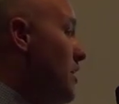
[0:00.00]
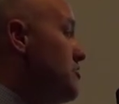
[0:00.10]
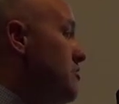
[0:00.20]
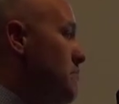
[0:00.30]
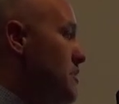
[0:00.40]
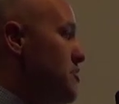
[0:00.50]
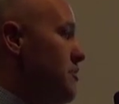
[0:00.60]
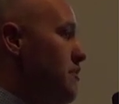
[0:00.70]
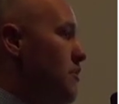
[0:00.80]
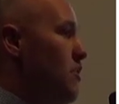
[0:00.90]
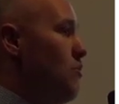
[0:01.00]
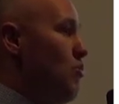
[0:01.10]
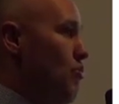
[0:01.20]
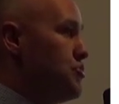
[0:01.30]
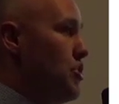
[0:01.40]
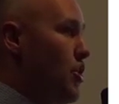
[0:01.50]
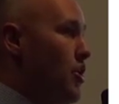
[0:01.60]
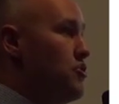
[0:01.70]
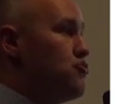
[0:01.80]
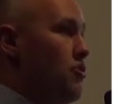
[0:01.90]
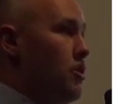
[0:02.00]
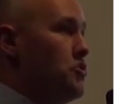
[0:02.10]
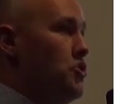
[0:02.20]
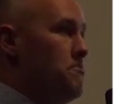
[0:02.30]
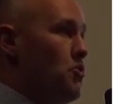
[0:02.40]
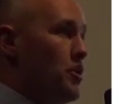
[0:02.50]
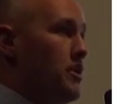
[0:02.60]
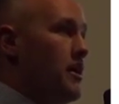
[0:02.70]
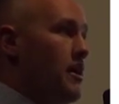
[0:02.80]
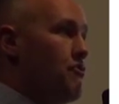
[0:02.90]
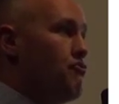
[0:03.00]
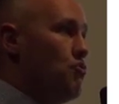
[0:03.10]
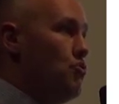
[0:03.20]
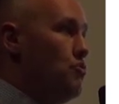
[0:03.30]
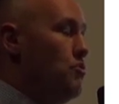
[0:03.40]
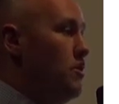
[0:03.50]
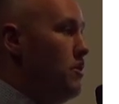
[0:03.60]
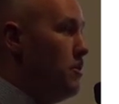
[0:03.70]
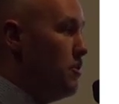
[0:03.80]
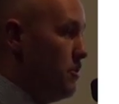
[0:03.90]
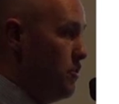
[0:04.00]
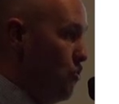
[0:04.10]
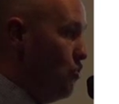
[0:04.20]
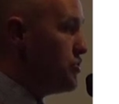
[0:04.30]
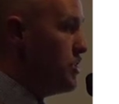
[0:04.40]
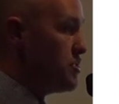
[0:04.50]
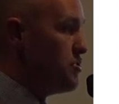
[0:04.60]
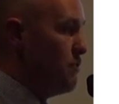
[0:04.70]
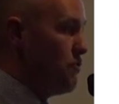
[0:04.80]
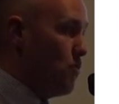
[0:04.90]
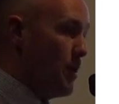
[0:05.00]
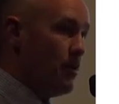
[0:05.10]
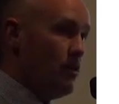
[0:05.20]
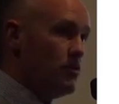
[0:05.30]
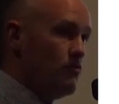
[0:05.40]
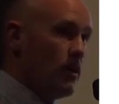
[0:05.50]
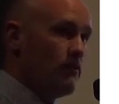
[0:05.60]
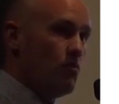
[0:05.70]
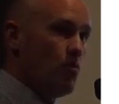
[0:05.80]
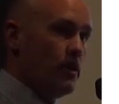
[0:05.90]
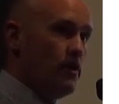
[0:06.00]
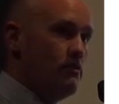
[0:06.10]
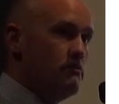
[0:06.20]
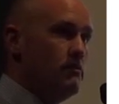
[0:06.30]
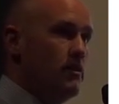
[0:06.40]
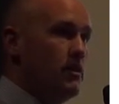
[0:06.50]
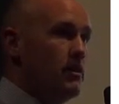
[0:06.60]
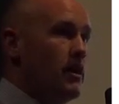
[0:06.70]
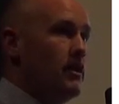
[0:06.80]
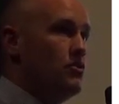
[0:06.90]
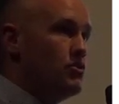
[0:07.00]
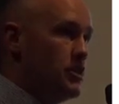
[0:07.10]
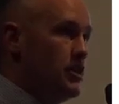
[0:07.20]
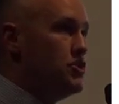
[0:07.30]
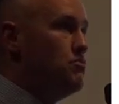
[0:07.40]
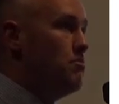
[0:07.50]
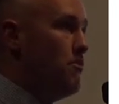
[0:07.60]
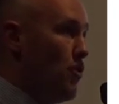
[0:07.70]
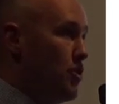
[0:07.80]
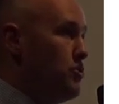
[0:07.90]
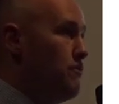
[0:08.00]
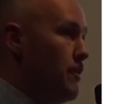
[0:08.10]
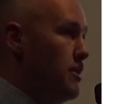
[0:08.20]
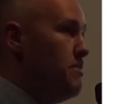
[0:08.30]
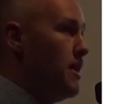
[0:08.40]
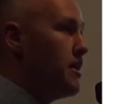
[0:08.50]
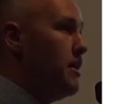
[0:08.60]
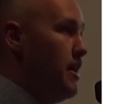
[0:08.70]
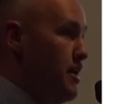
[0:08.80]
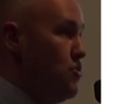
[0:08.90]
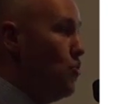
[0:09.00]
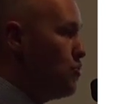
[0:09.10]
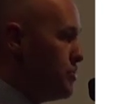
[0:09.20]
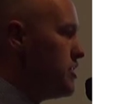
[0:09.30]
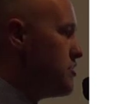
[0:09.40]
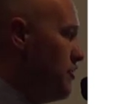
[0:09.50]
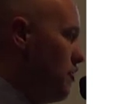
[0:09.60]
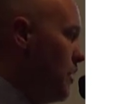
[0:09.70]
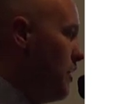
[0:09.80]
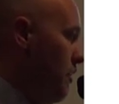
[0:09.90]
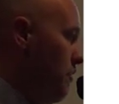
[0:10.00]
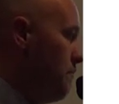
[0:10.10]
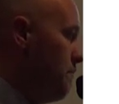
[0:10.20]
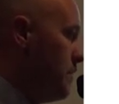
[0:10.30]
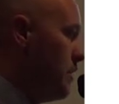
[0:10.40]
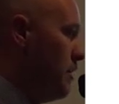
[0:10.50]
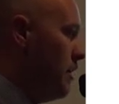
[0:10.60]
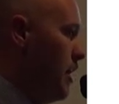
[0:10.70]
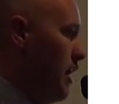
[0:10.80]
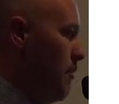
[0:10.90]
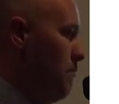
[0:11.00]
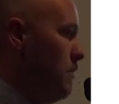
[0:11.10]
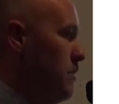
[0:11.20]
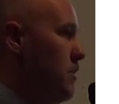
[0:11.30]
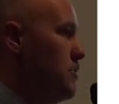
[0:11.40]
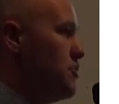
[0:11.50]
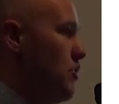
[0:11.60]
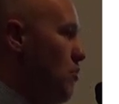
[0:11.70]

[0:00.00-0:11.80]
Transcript: submission, we're also going to trial you putting that through your section of the OneNote, the relevant OneNote, and then your teacher will provide you feedback in your section of the OneNote. So we'll